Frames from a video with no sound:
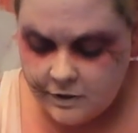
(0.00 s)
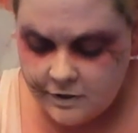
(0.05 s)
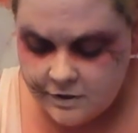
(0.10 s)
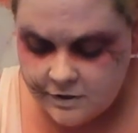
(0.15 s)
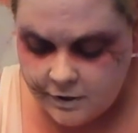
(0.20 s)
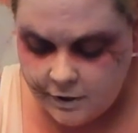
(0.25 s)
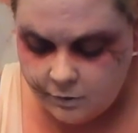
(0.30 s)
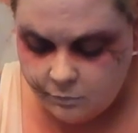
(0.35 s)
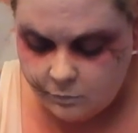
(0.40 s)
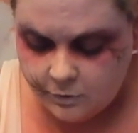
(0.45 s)
to
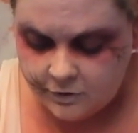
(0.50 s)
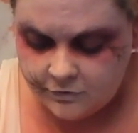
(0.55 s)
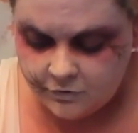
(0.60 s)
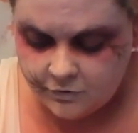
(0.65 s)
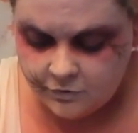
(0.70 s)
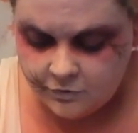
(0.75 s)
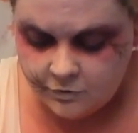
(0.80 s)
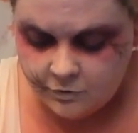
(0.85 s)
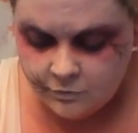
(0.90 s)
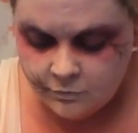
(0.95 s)
take
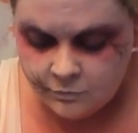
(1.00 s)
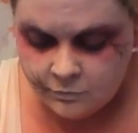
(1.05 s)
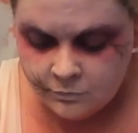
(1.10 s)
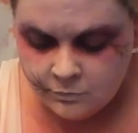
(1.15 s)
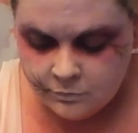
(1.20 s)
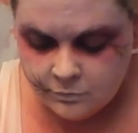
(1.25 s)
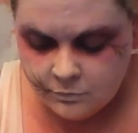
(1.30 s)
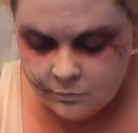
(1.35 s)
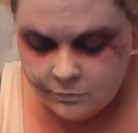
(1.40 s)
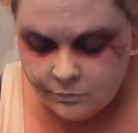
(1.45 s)
risks.
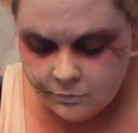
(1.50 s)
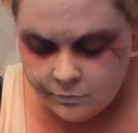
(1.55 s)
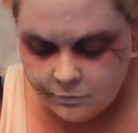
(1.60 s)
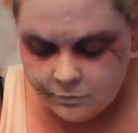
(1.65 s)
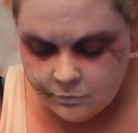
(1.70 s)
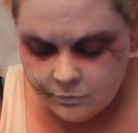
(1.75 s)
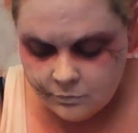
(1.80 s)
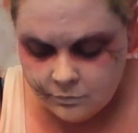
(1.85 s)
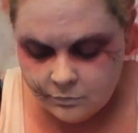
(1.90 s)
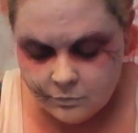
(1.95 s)

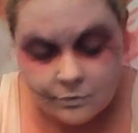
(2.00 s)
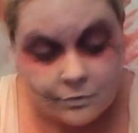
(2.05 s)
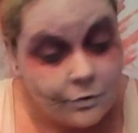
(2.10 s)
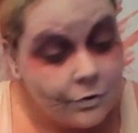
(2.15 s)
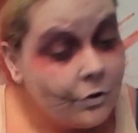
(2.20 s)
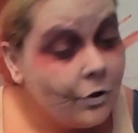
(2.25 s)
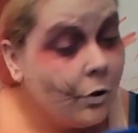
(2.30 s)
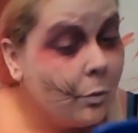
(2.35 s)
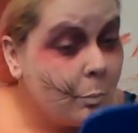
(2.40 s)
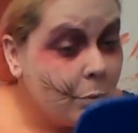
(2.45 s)

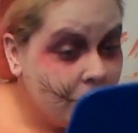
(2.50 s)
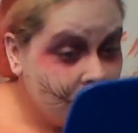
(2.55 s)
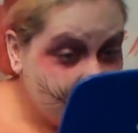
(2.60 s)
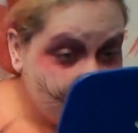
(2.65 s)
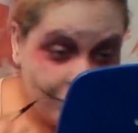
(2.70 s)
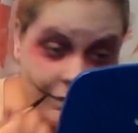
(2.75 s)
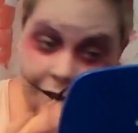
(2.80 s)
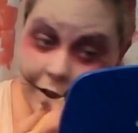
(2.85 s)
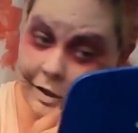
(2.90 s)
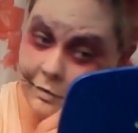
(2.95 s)
Don't be
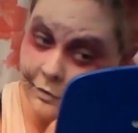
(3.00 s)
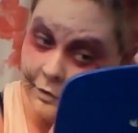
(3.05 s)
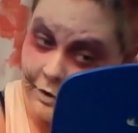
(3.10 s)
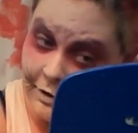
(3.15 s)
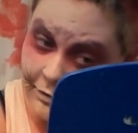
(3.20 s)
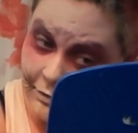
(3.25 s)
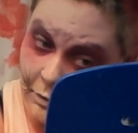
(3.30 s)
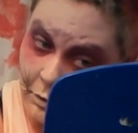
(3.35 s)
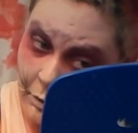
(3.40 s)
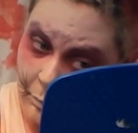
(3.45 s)
afraid if it
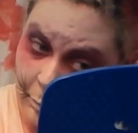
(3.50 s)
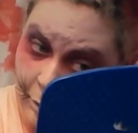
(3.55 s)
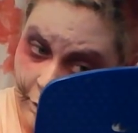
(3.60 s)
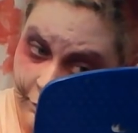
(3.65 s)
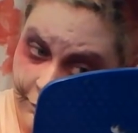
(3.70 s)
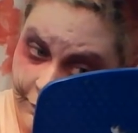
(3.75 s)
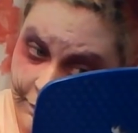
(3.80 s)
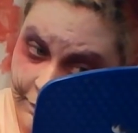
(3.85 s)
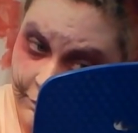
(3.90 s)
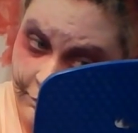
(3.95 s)
doesn't look
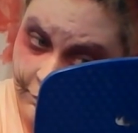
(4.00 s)
perfect at